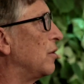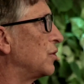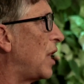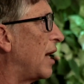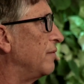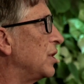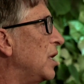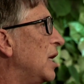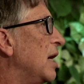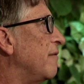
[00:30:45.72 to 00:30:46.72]
those lives
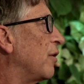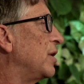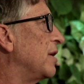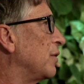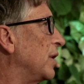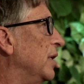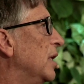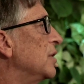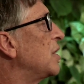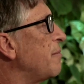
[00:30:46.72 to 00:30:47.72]
very differently.
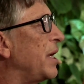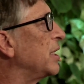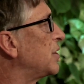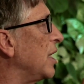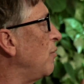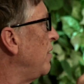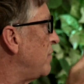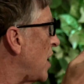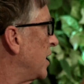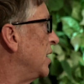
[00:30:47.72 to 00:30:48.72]
So the biggest thing we've
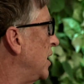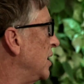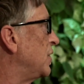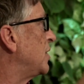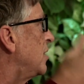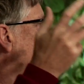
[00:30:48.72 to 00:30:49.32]
done is